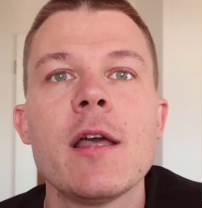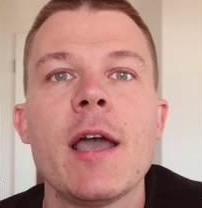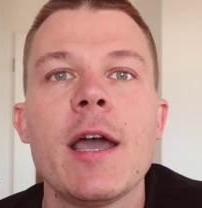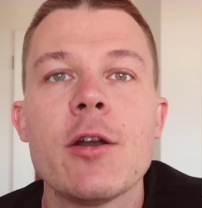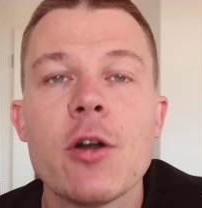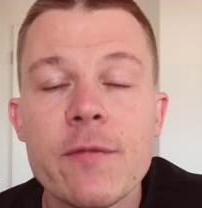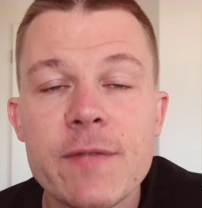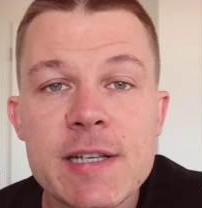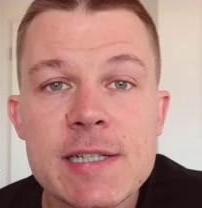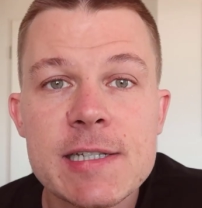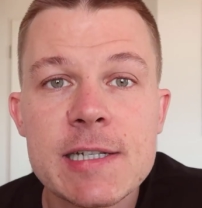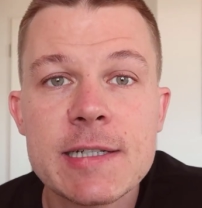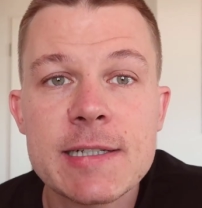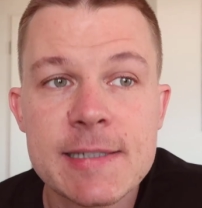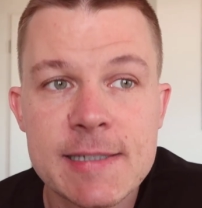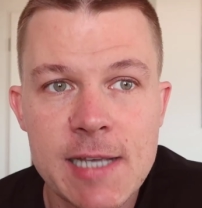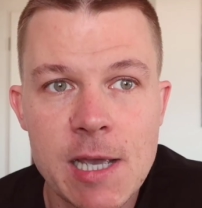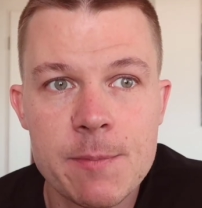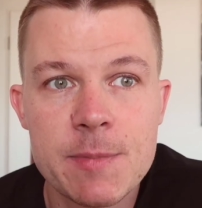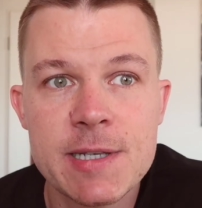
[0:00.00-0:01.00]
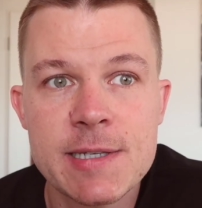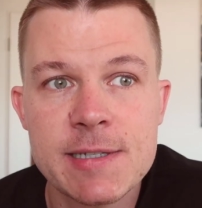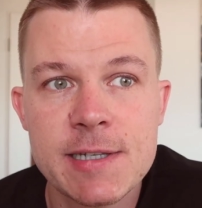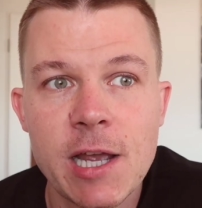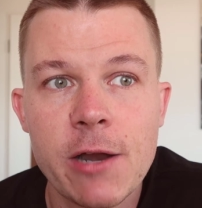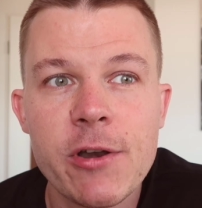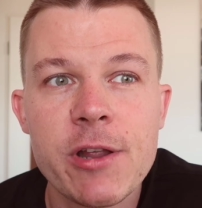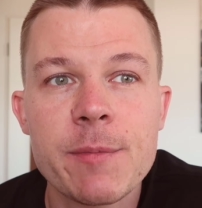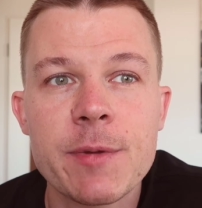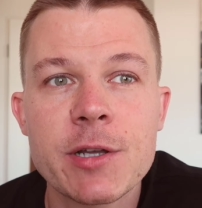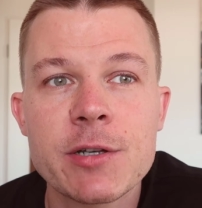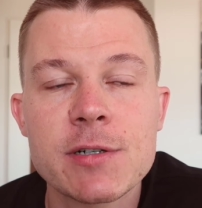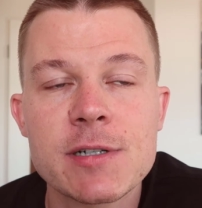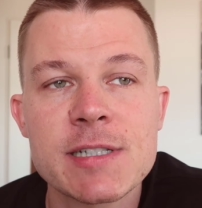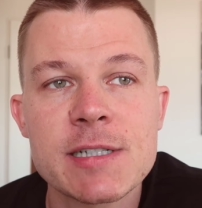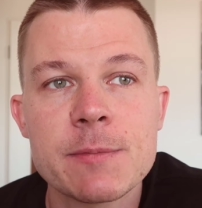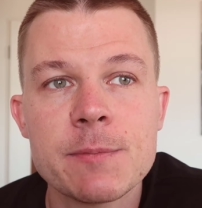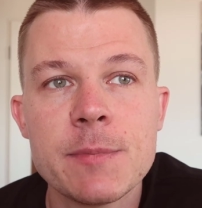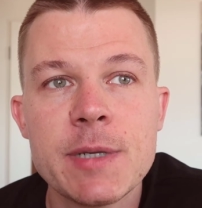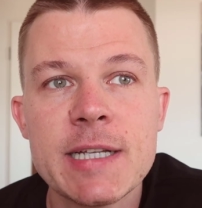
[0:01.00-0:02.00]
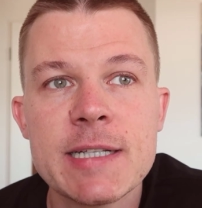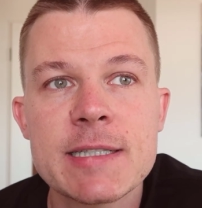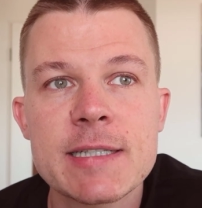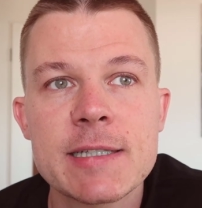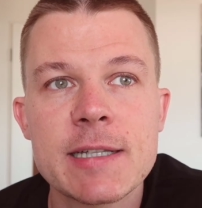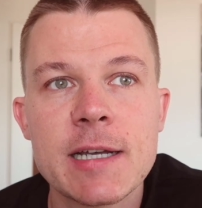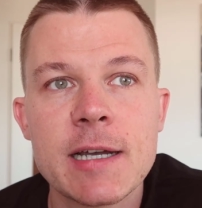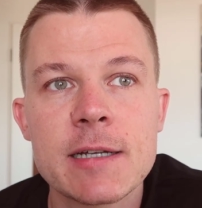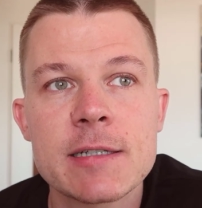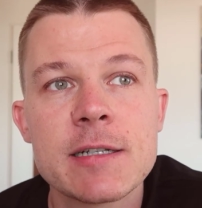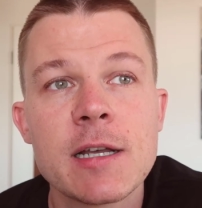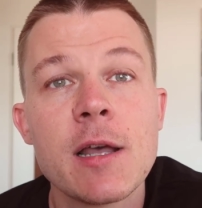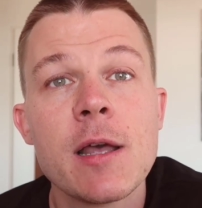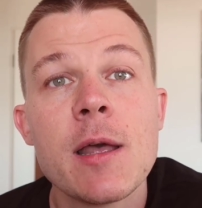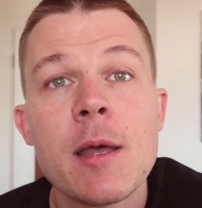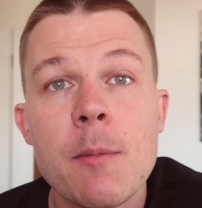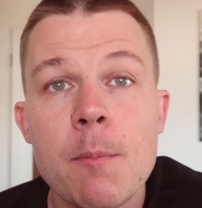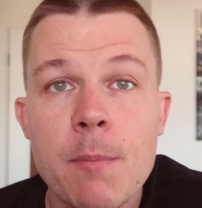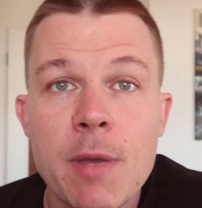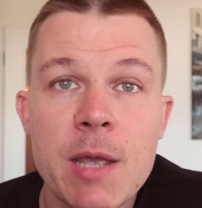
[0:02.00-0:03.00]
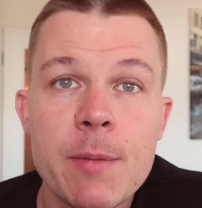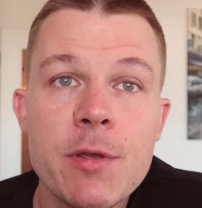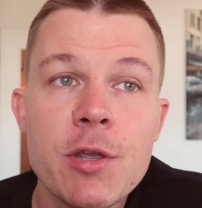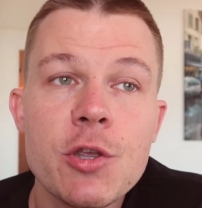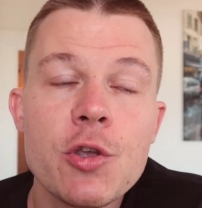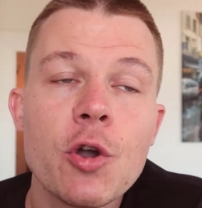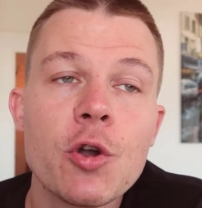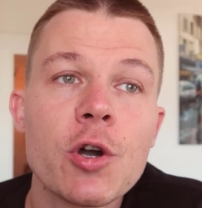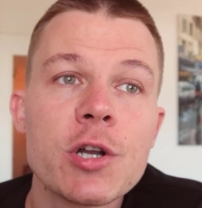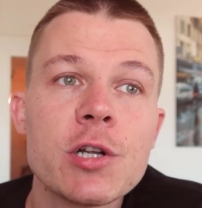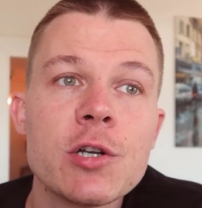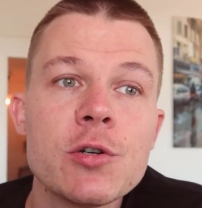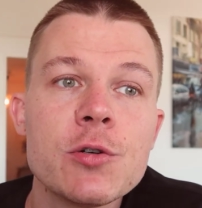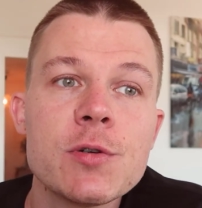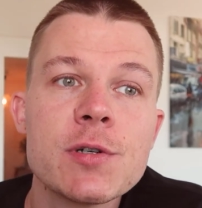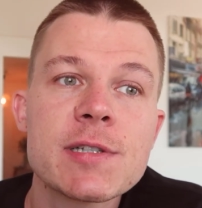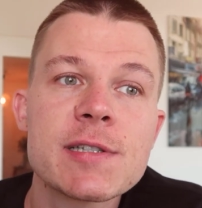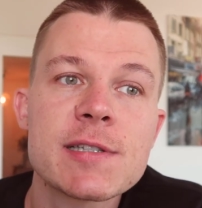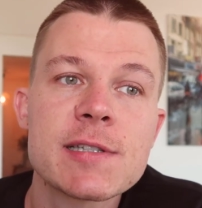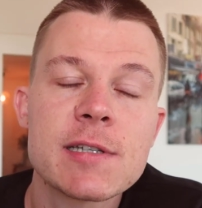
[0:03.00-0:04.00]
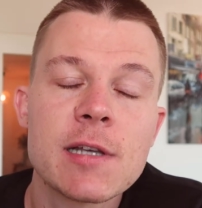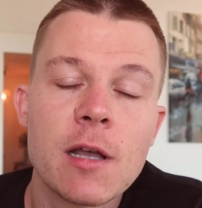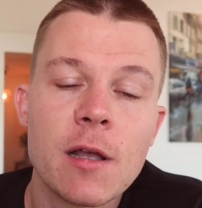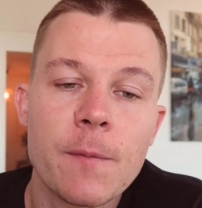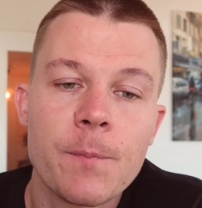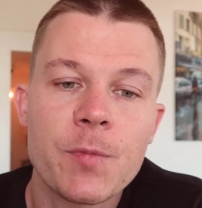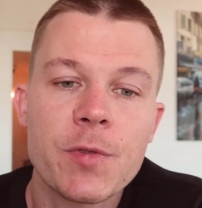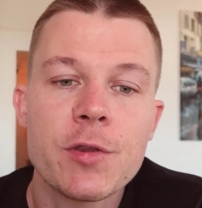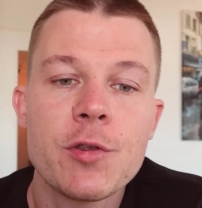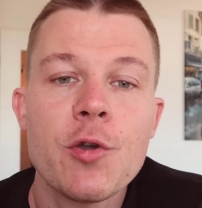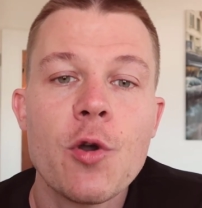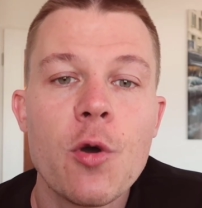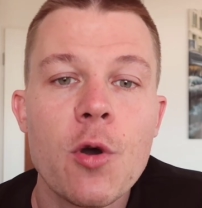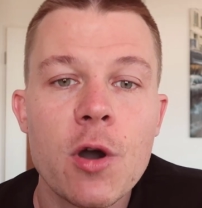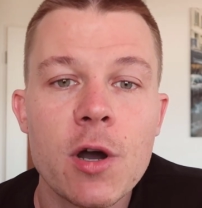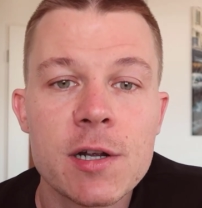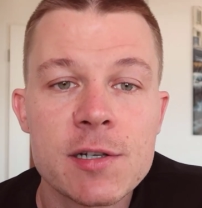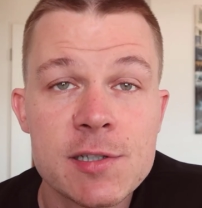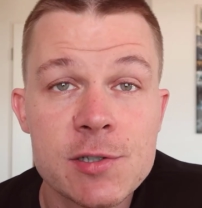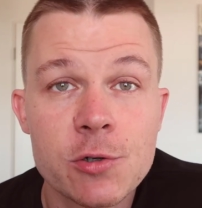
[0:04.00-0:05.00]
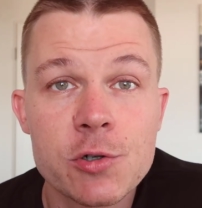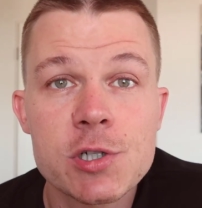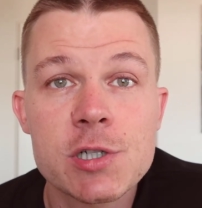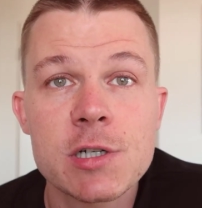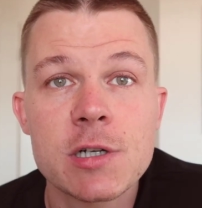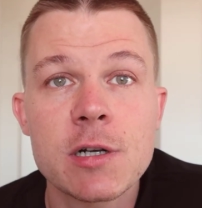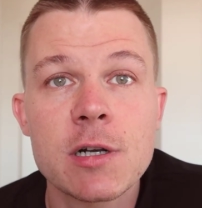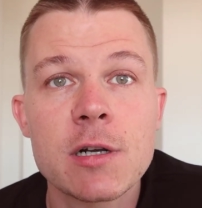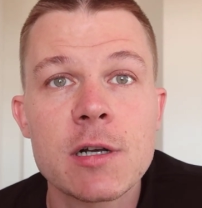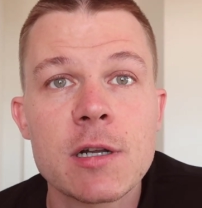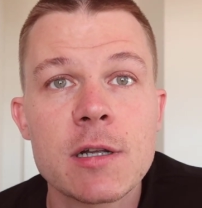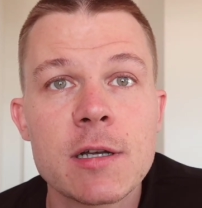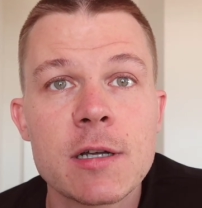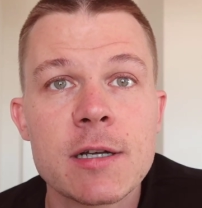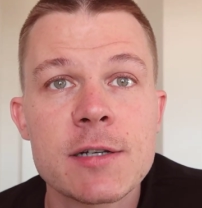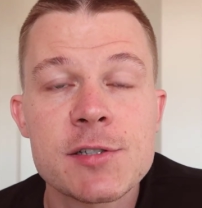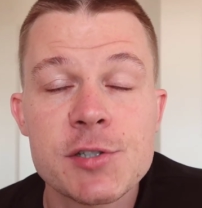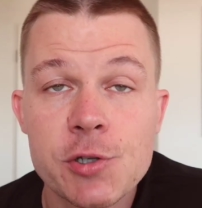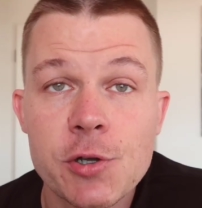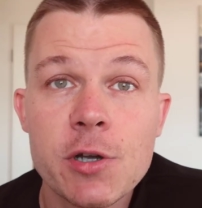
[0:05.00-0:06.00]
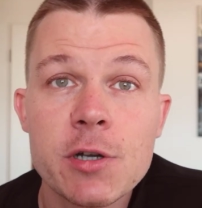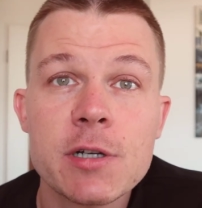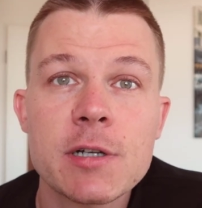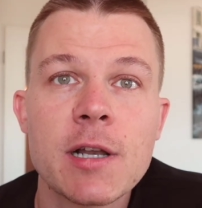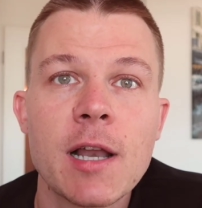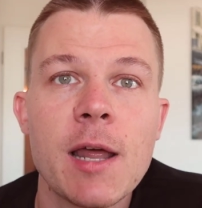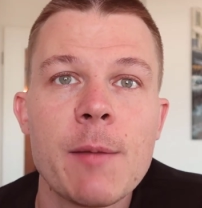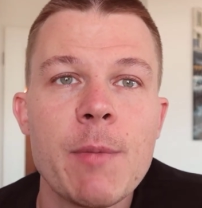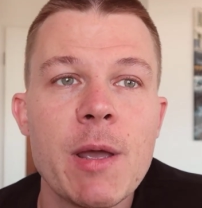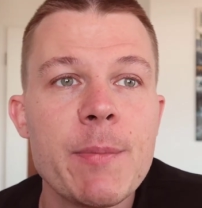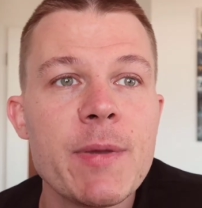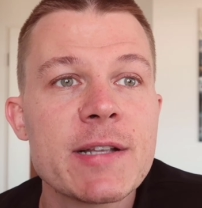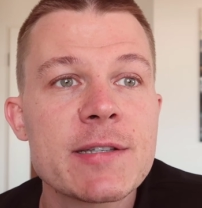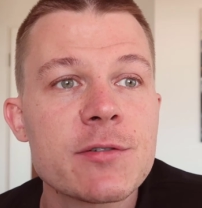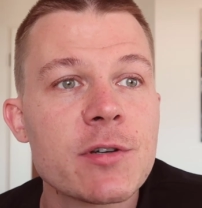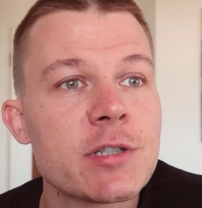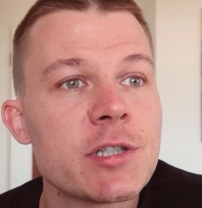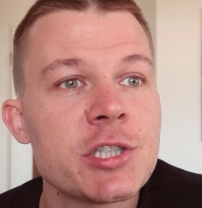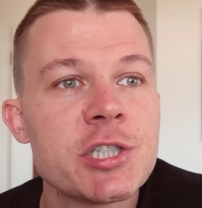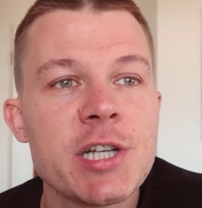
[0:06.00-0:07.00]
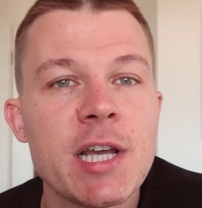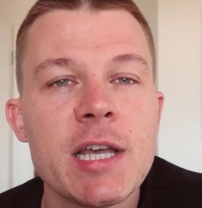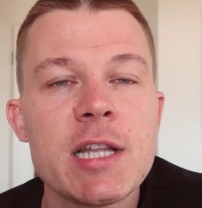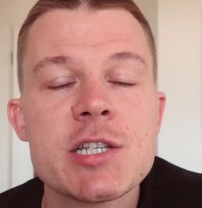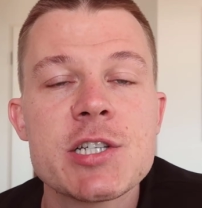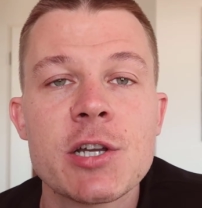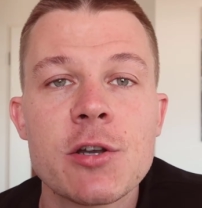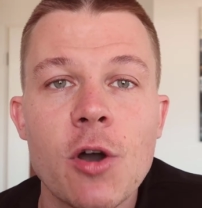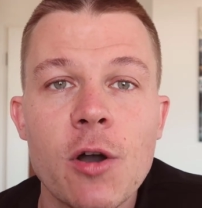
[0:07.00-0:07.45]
And obviously this can be scary because it means that maybe you're going to lose your social circle, and maybe it's going to change.